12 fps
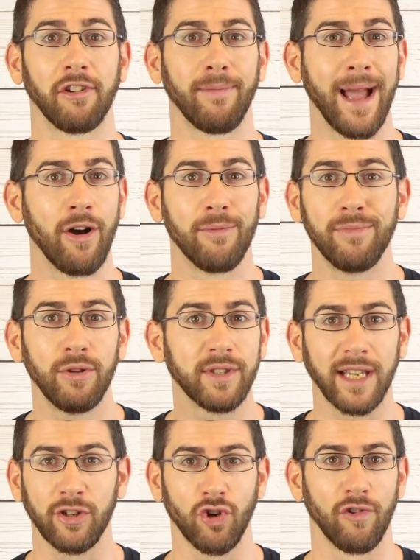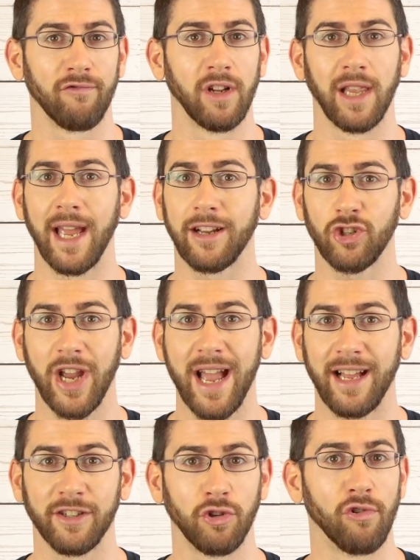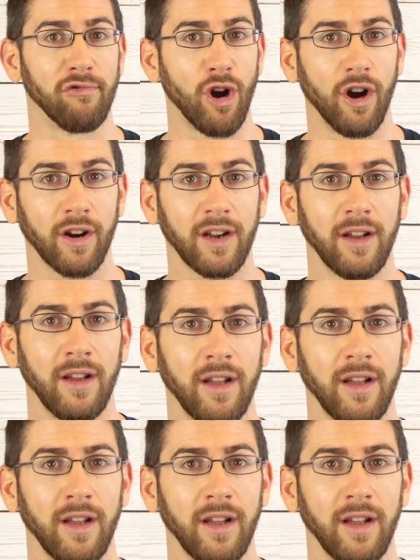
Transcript: about a music genre like jazz or rock.